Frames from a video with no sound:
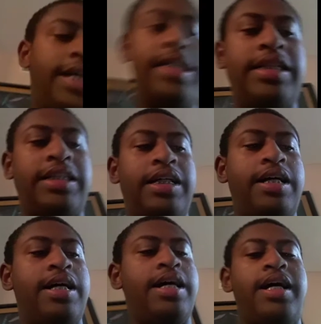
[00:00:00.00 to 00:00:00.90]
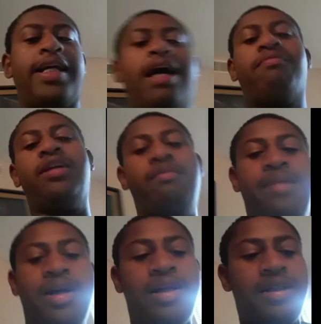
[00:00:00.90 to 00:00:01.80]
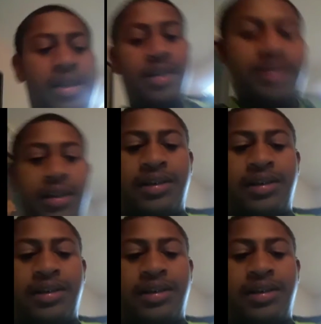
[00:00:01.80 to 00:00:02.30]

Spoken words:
is Captain America: